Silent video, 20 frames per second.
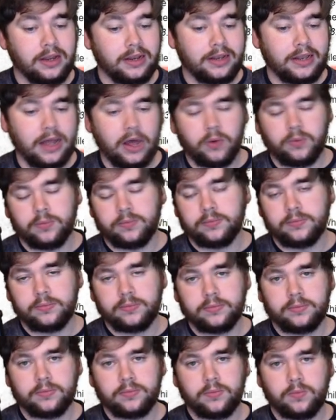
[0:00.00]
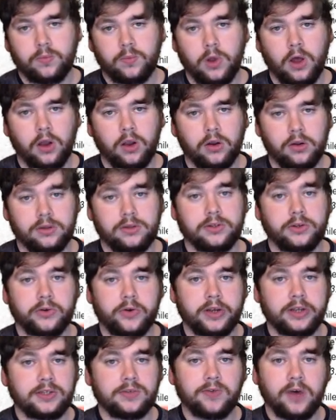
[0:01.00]
Now, we all know there's a
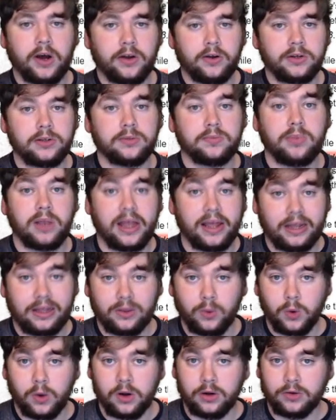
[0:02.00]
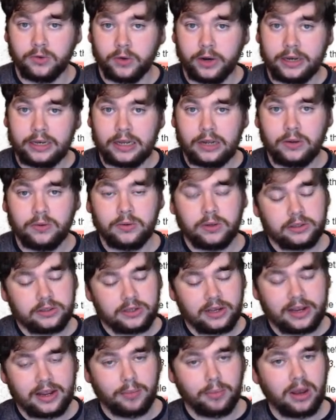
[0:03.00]
crazy virus plaguing the world right now, it's
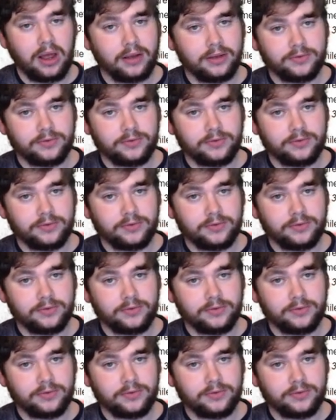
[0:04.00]
like a plot